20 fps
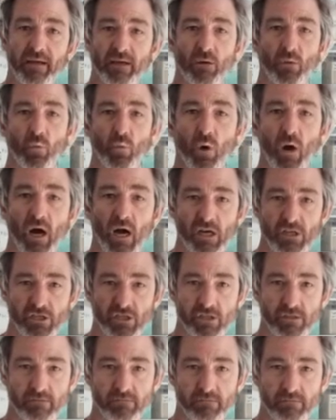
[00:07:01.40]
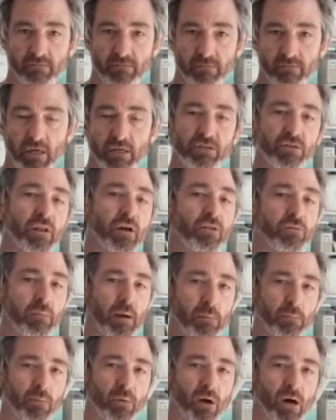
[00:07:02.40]
like a wash. I do that with
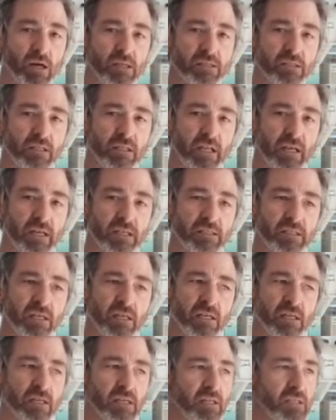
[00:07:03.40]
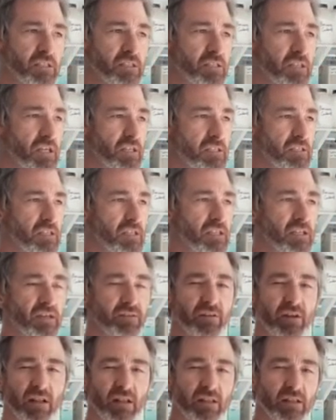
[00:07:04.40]
my bronze glaze just to
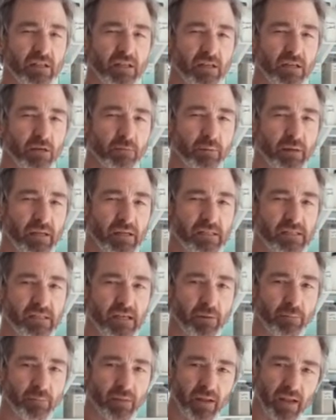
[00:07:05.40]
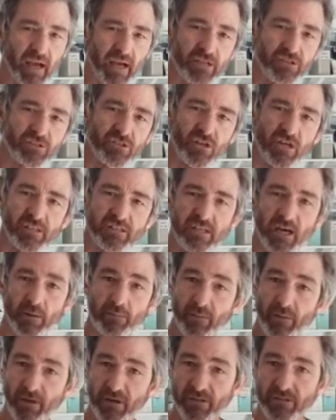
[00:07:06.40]
give it a little bit of something extra on
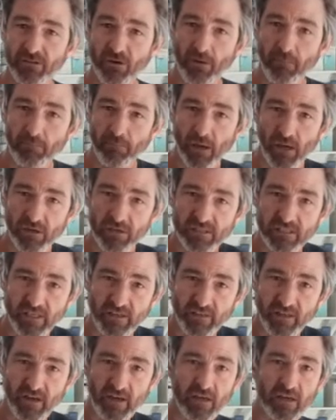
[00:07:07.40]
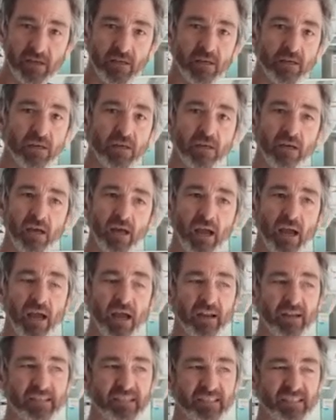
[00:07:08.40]
top of there so it melts in there
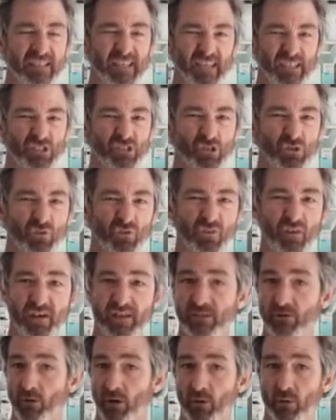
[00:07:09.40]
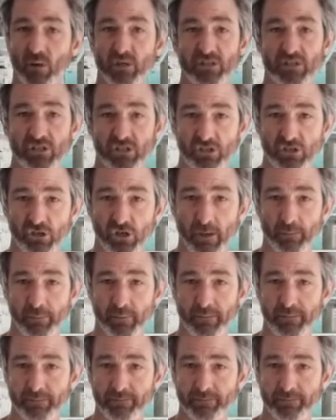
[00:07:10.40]
and it doesn't get too thick to where it wants to drip.